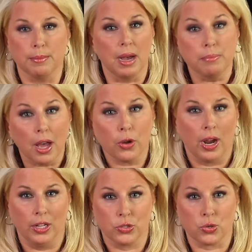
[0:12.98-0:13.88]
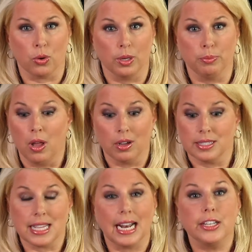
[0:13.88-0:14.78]
that my mother had stored,
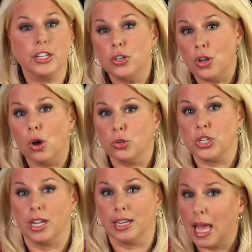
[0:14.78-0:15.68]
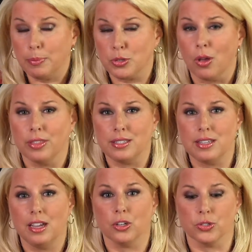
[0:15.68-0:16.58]
belongings that I didn't know she had kept all these
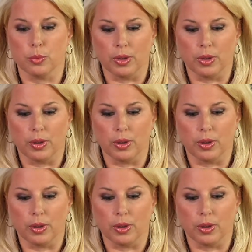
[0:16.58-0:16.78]
years.